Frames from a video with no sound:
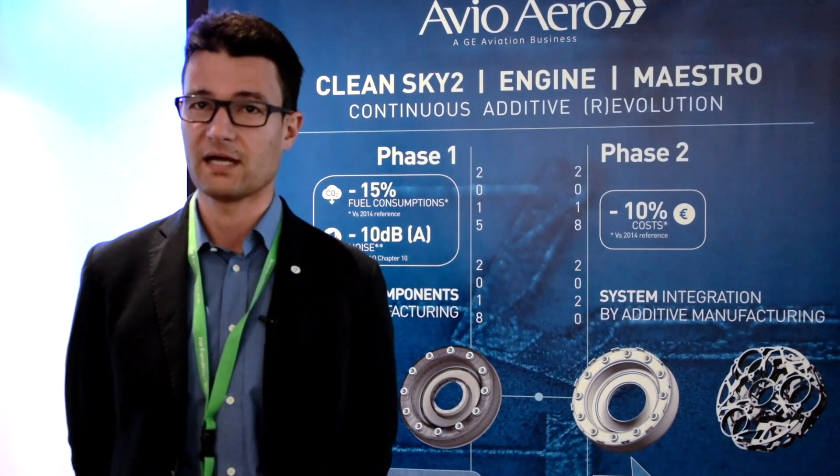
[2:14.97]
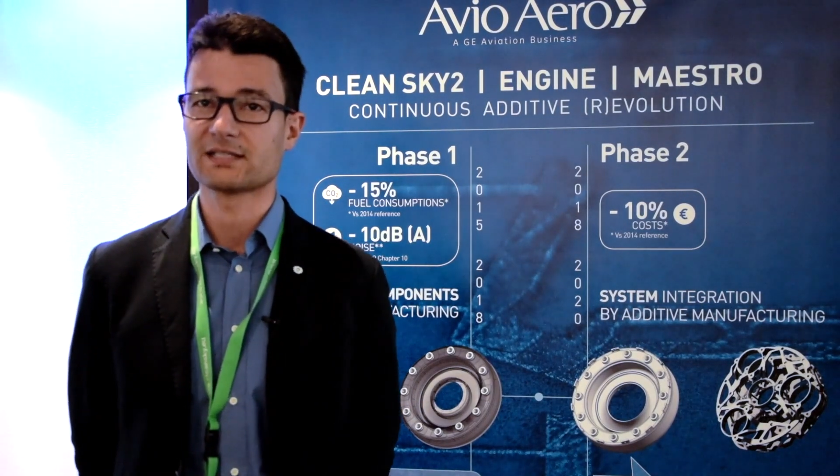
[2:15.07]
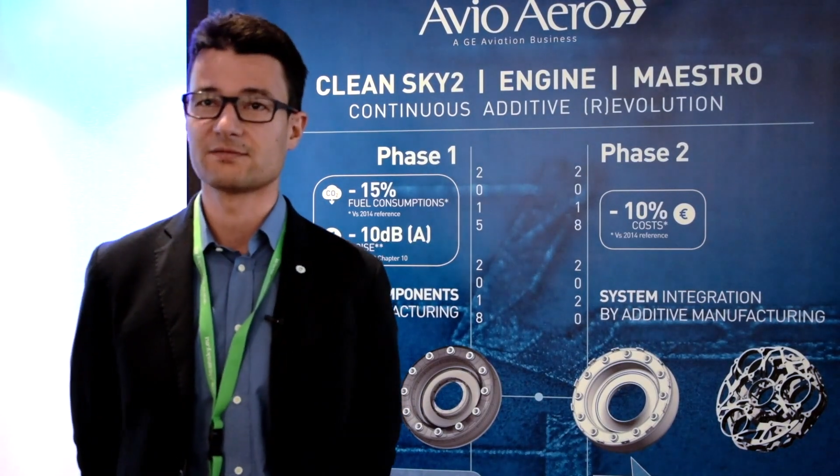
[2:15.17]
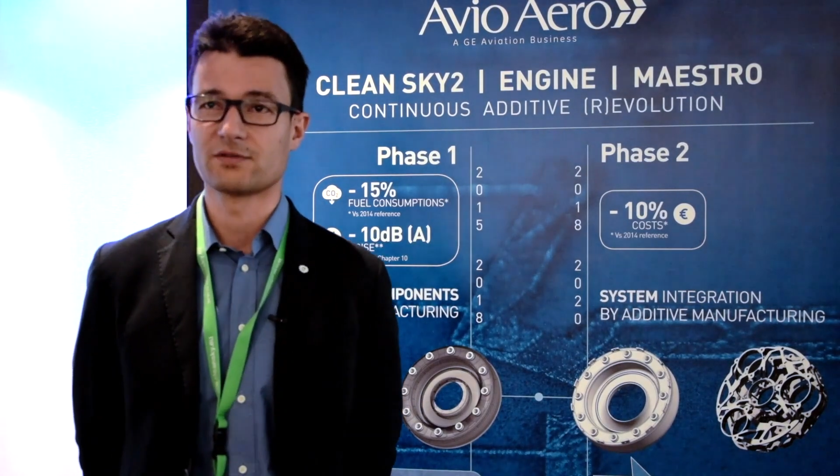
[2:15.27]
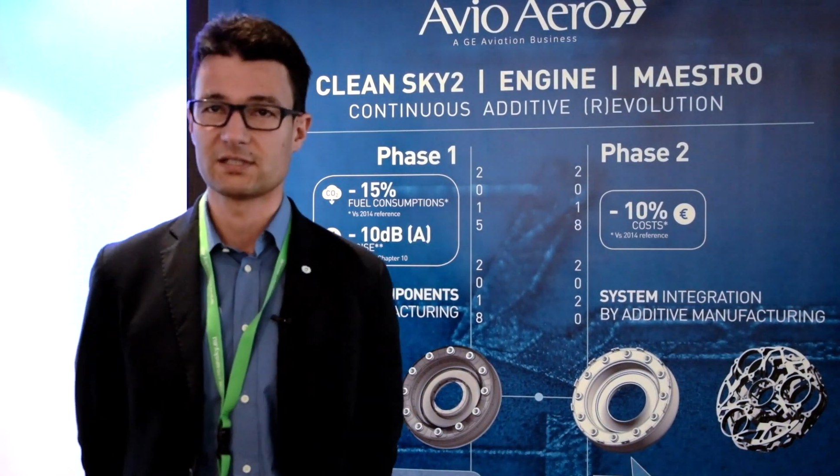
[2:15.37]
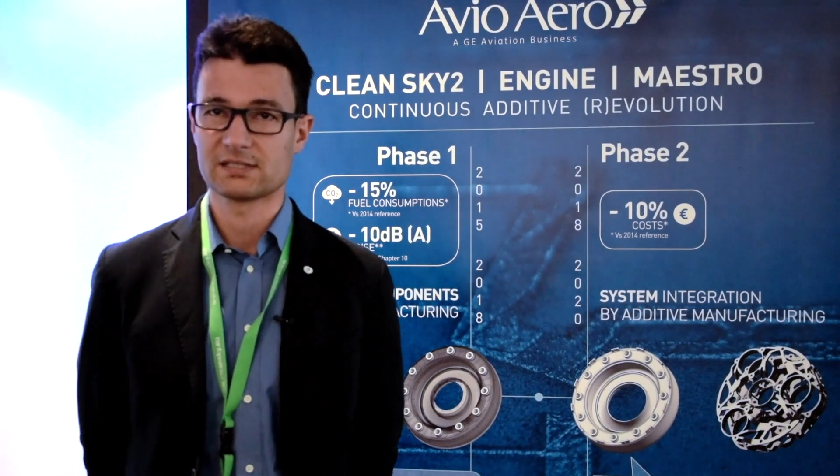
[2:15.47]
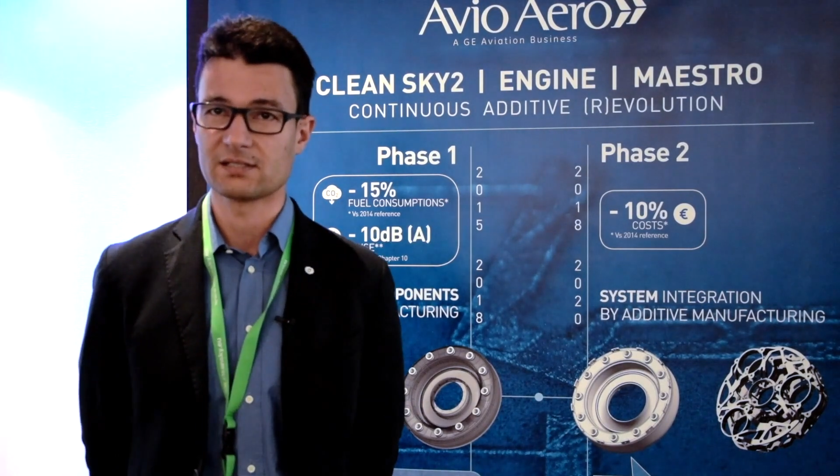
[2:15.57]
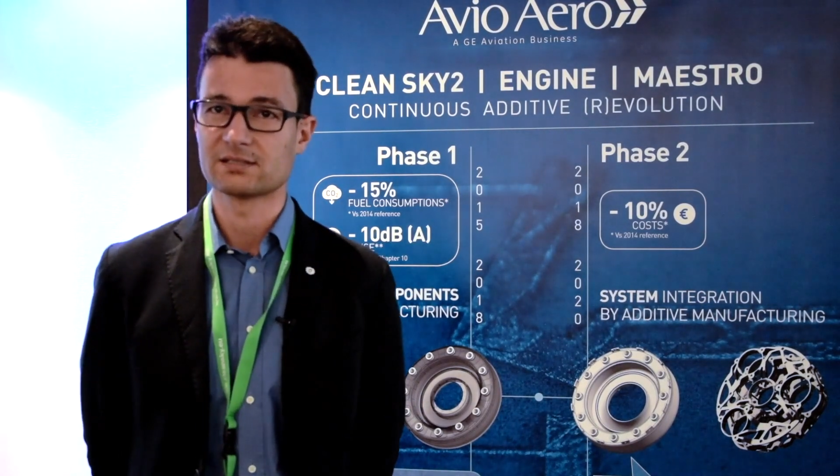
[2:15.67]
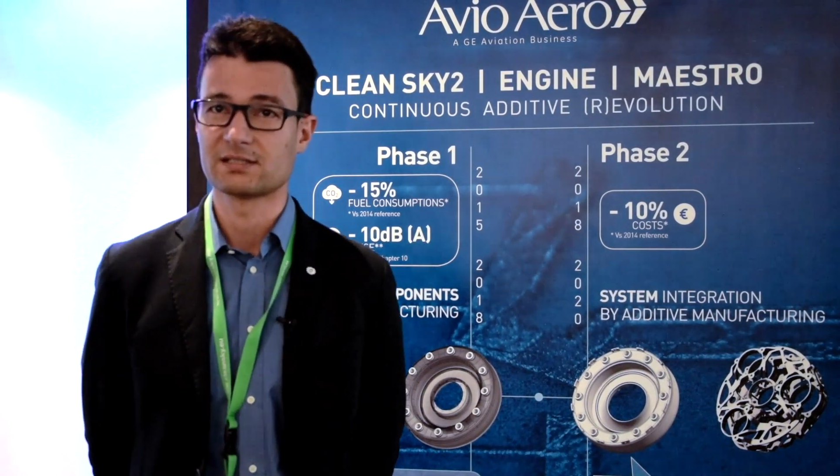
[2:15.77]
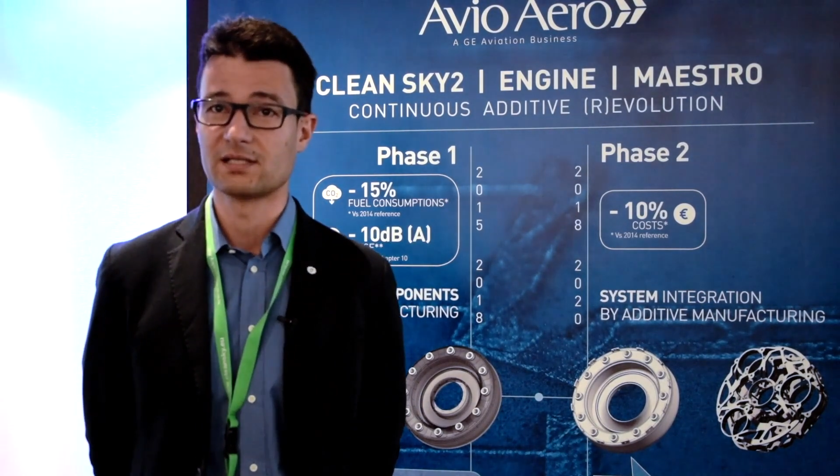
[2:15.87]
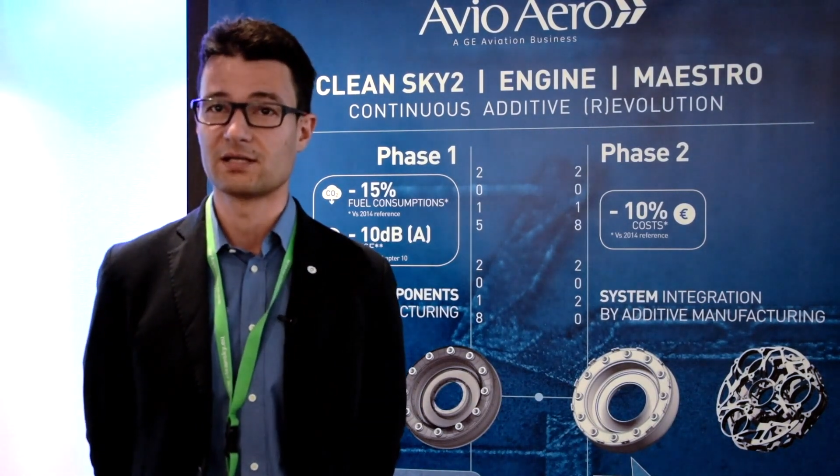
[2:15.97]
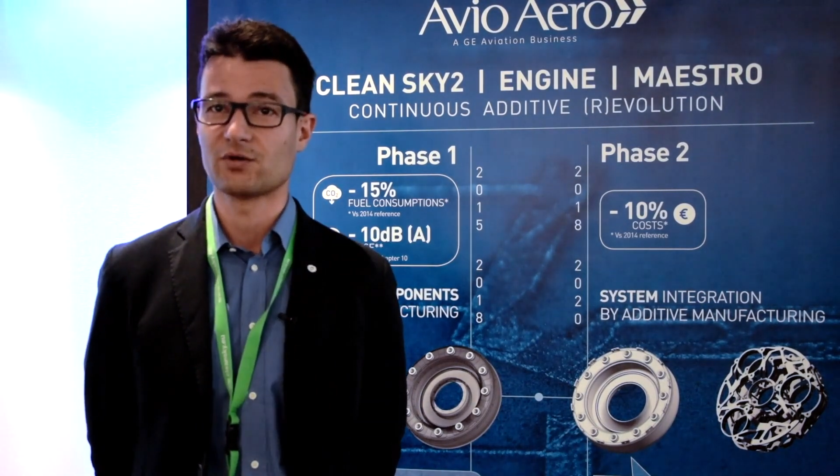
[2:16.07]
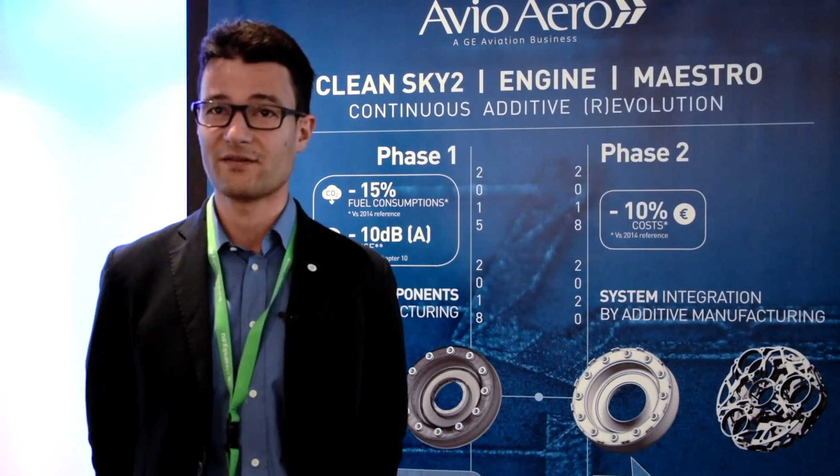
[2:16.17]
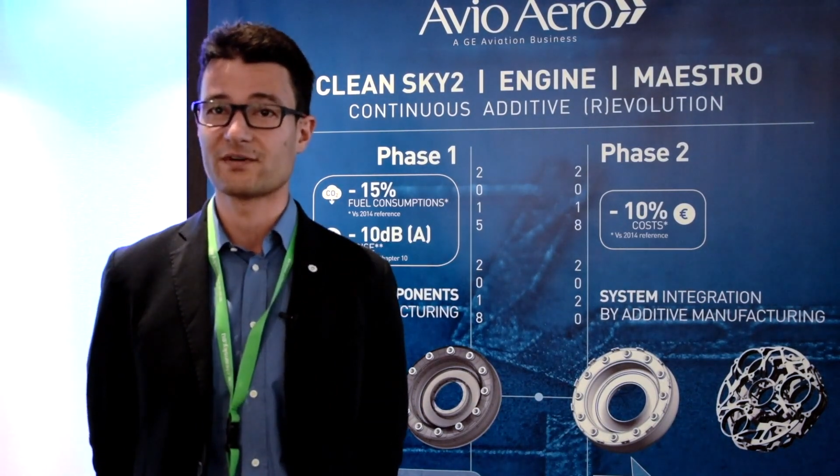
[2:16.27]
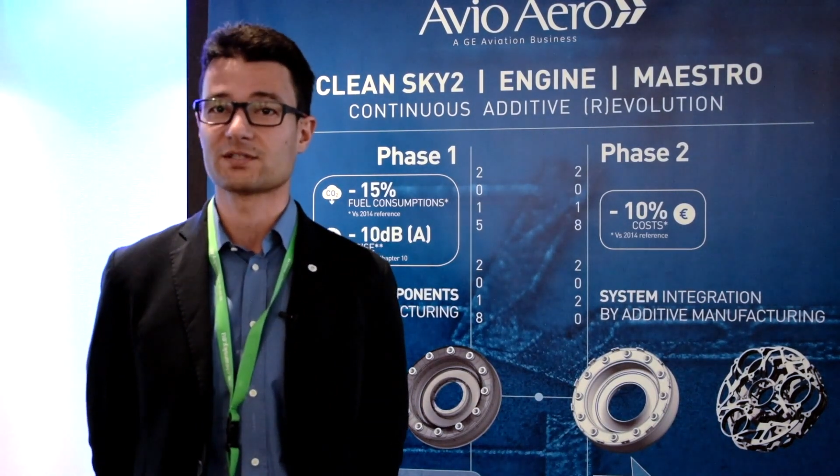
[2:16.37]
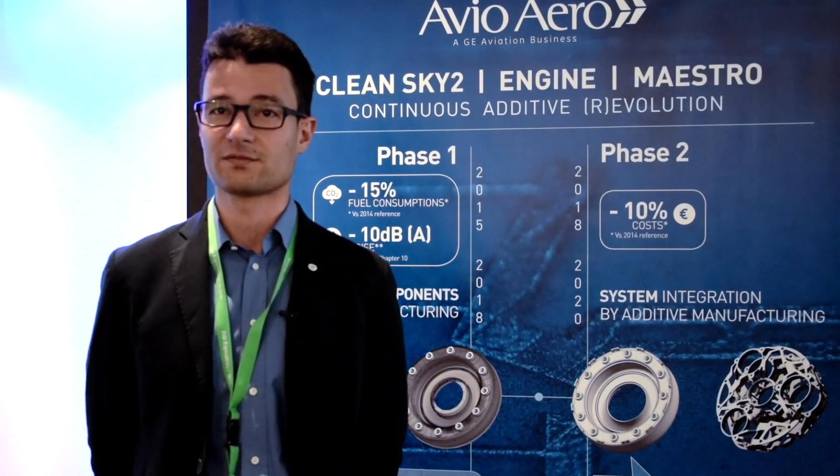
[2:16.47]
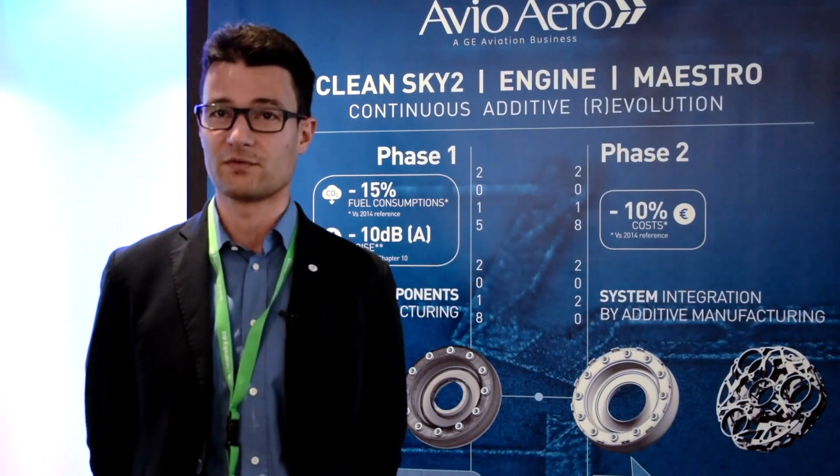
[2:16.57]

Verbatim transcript: like for instance the reverse